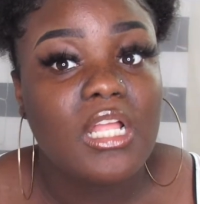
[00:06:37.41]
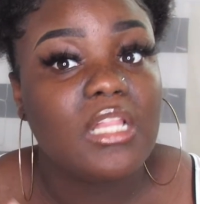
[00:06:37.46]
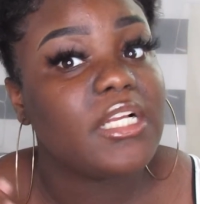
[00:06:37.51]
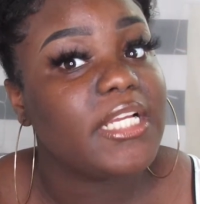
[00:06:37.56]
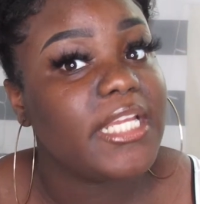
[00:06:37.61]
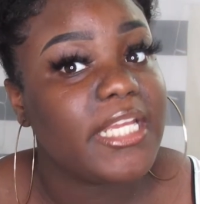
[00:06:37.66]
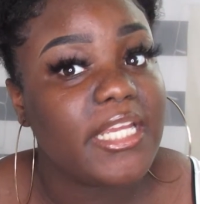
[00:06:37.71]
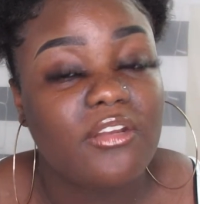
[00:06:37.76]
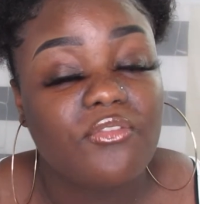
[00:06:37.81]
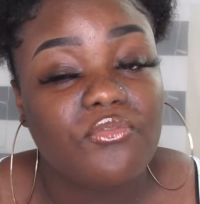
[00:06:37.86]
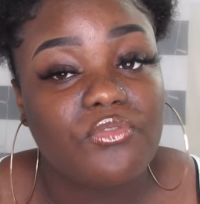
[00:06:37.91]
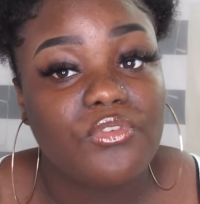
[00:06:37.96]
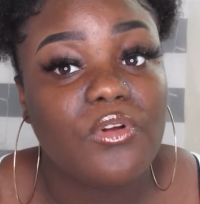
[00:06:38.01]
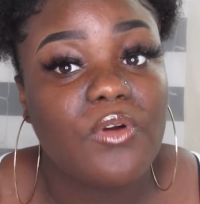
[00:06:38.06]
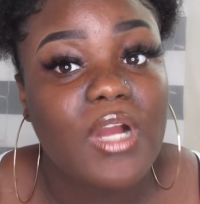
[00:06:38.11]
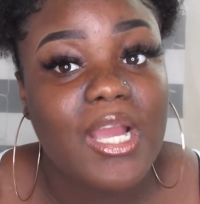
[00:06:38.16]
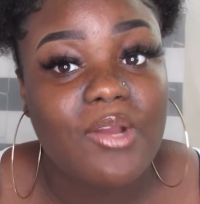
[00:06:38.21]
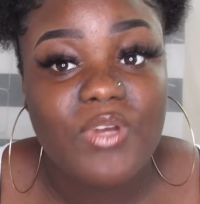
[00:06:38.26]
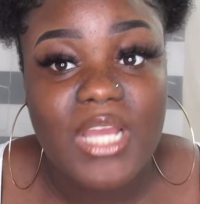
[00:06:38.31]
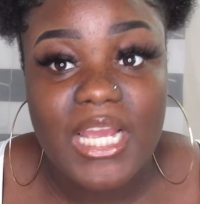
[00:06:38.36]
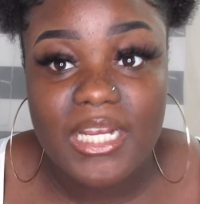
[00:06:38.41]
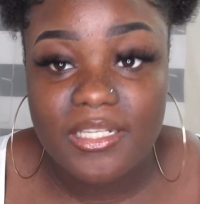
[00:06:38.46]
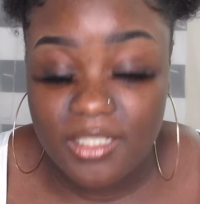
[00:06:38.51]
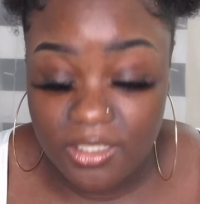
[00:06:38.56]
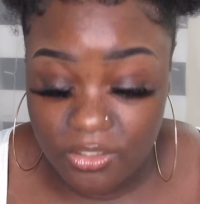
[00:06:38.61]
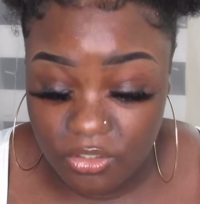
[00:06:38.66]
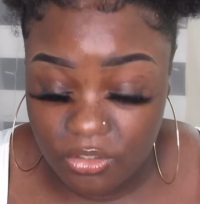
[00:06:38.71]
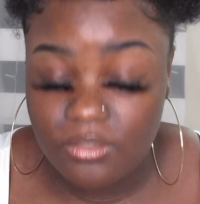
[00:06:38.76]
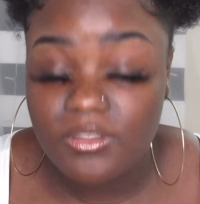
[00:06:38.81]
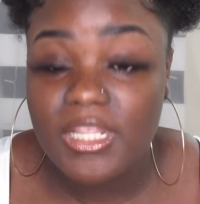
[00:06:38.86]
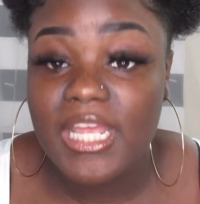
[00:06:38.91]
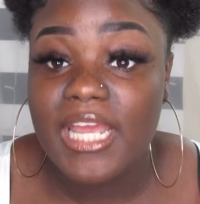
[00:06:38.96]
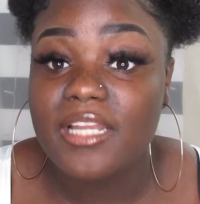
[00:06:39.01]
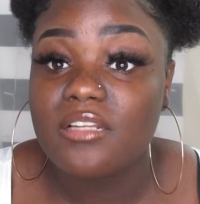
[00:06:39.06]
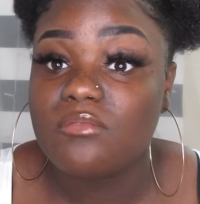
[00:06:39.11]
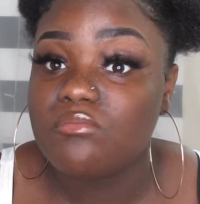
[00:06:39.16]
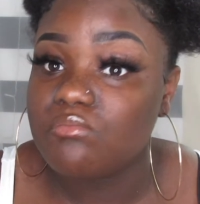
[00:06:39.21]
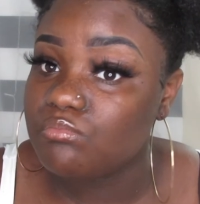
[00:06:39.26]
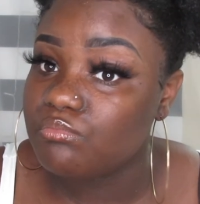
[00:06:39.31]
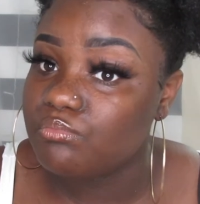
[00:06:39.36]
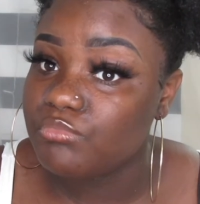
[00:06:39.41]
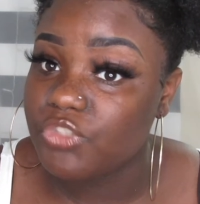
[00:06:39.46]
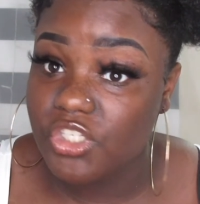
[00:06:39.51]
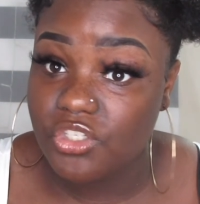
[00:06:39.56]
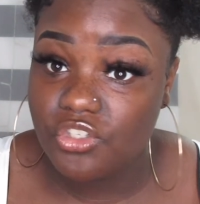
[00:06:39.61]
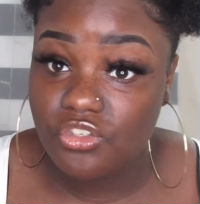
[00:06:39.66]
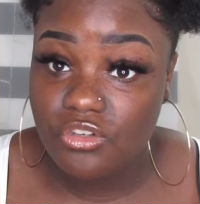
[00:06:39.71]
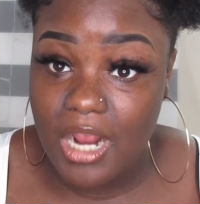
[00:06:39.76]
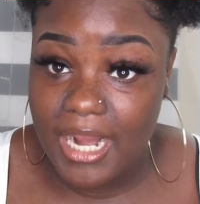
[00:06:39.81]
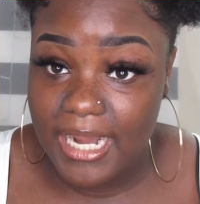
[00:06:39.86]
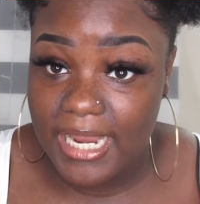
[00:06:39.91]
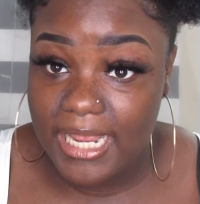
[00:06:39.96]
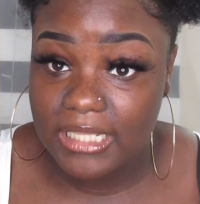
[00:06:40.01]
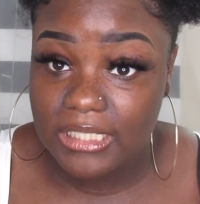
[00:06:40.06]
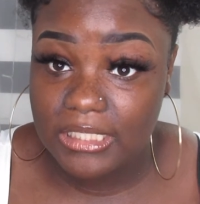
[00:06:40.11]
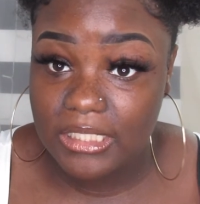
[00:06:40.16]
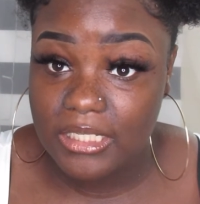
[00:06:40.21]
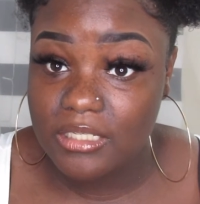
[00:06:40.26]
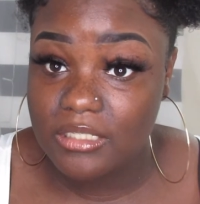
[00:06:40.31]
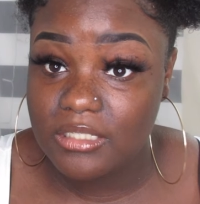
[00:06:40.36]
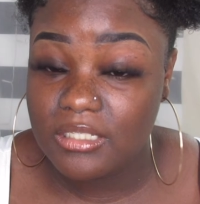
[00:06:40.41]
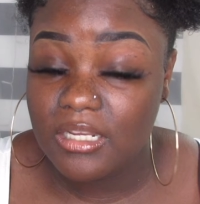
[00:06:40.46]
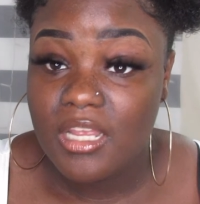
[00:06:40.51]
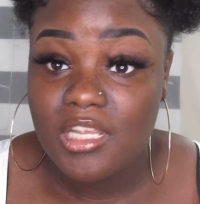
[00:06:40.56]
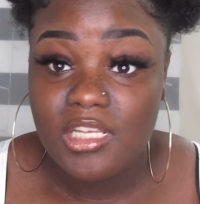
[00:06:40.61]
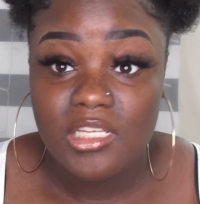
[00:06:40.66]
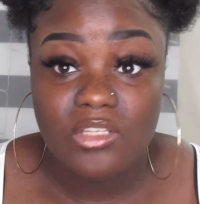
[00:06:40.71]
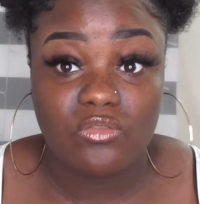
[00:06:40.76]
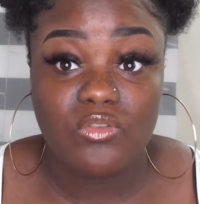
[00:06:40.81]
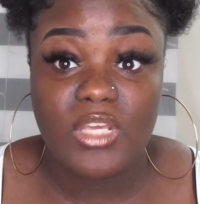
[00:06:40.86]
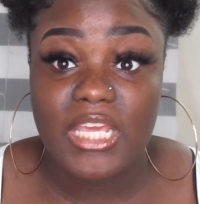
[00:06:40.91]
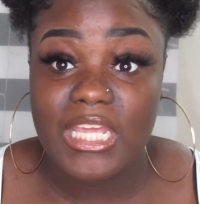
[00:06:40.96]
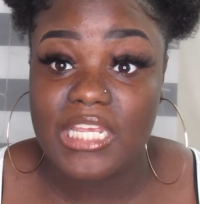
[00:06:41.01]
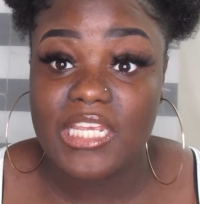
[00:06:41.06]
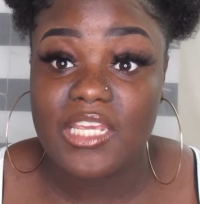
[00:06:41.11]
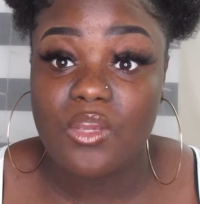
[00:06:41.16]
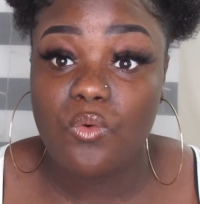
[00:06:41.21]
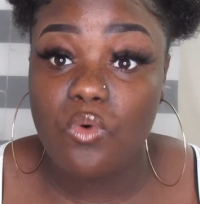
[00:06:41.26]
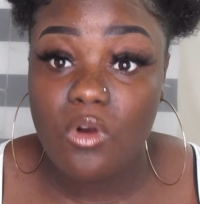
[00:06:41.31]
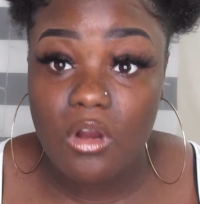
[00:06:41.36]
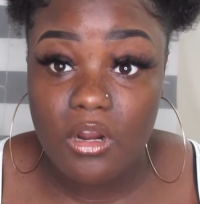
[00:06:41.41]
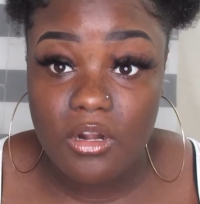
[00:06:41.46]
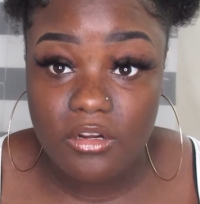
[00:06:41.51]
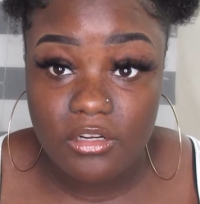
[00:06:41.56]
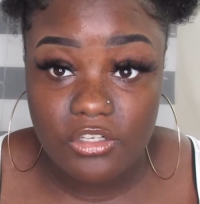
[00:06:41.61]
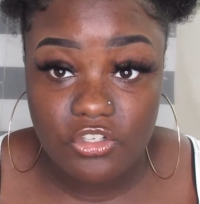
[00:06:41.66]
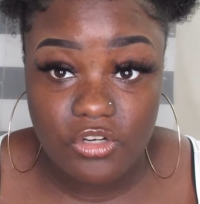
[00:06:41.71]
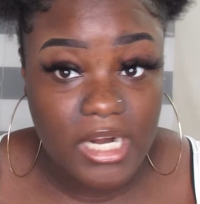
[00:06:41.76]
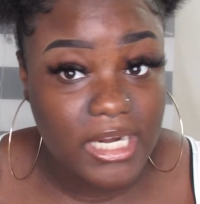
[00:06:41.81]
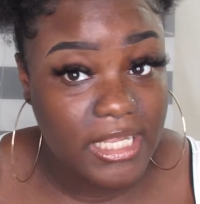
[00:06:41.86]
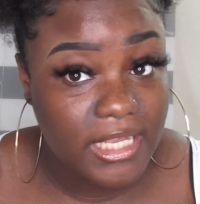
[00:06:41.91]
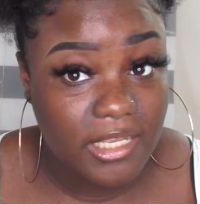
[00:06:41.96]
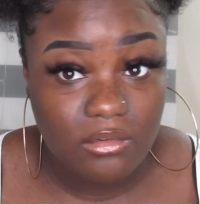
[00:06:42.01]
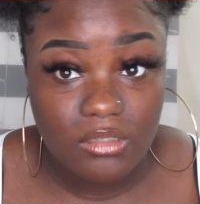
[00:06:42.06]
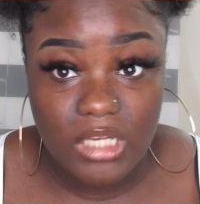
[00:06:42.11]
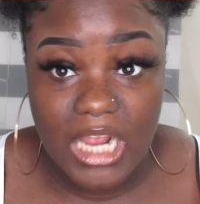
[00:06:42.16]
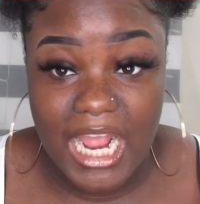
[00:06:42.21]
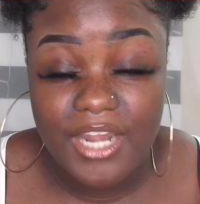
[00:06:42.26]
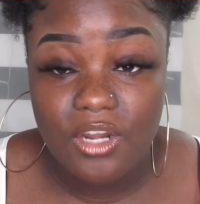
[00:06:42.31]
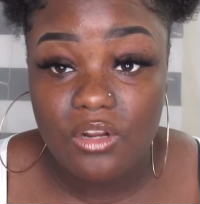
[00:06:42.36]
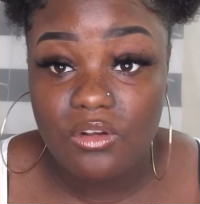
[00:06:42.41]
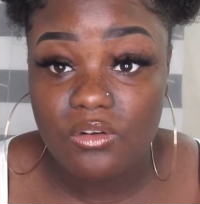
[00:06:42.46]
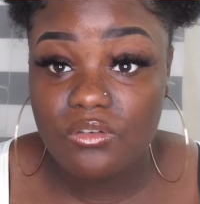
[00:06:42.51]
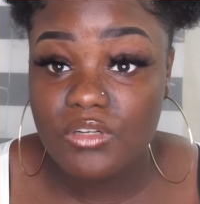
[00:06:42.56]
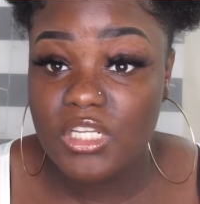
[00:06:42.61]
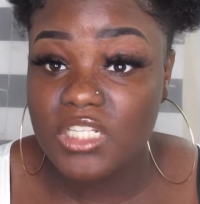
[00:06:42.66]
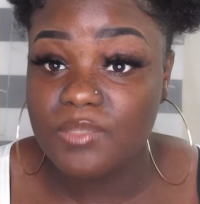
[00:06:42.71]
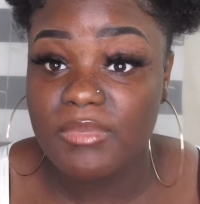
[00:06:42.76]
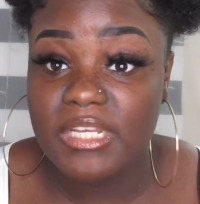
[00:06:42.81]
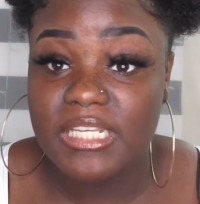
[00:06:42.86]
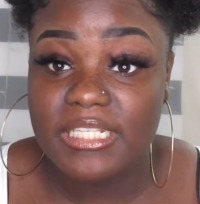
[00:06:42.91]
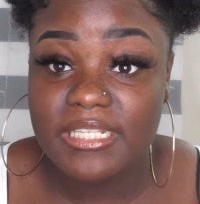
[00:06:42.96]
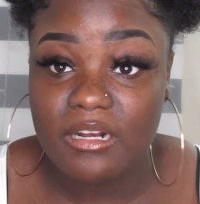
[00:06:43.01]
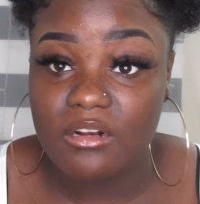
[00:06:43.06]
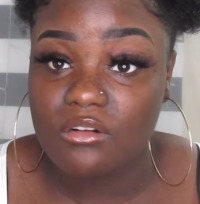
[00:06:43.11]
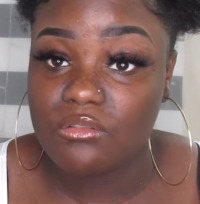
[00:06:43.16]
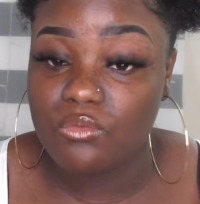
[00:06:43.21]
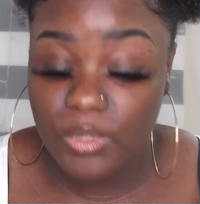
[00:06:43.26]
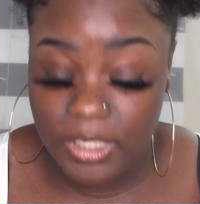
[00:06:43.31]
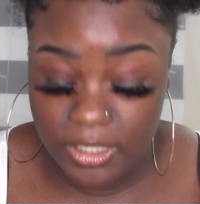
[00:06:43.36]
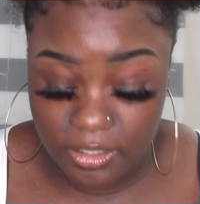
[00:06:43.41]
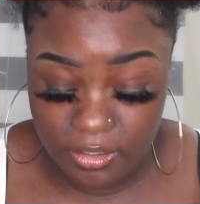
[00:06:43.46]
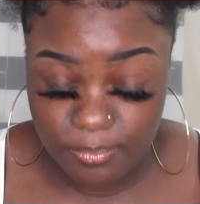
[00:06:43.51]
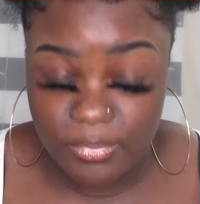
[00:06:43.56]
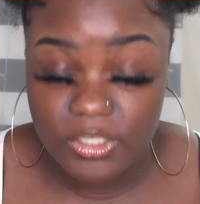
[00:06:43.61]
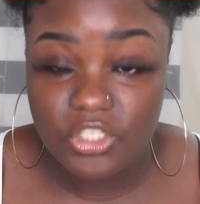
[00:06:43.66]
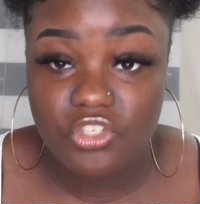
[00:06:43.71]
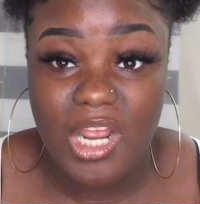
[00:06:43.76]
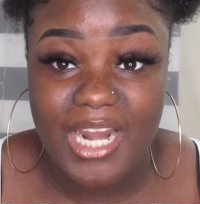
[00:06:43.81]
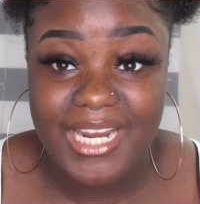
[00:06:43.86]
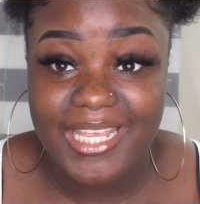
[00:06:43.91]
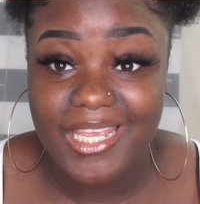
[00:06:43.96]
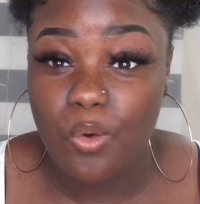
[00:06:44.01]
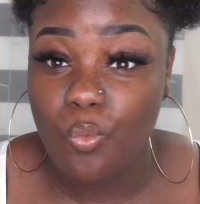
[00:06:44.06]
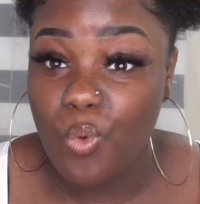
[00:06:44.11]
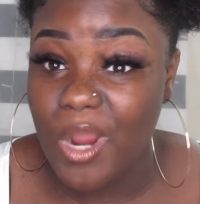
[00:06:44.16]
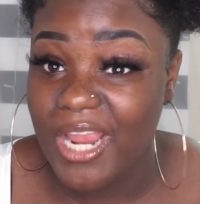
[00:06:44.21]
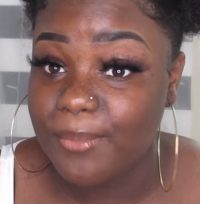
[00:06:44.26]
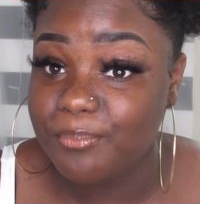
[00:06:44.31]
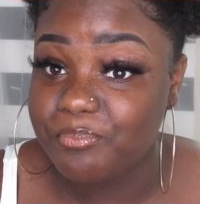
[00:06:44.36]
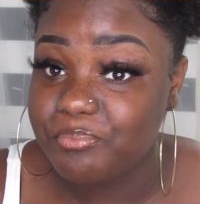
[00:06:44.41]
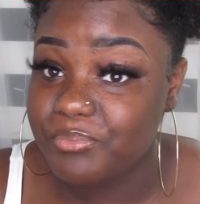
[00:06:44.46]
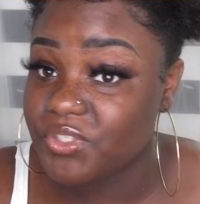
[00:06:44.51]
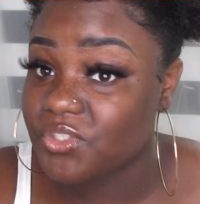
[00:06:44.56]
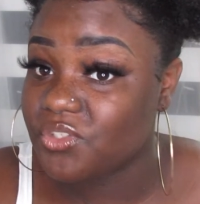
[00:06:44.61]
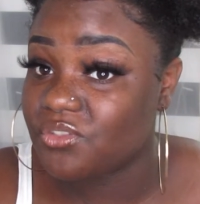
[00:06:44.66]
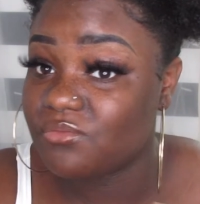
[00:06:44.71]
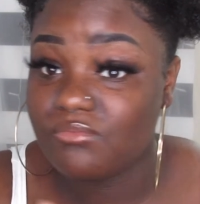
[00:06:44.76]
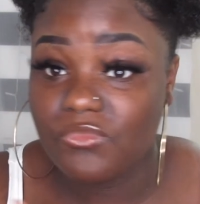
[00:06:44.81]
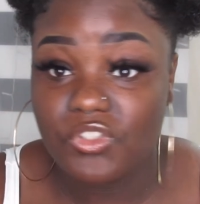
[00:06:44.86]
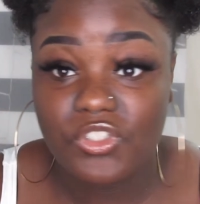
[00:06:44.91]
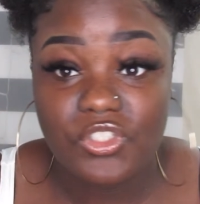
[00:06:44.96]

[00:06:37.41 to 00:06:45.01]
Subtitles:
again, if you don't have access to that, just try to, at least, you can't get water, try to get, I know this may sound weird, but try to get wipes.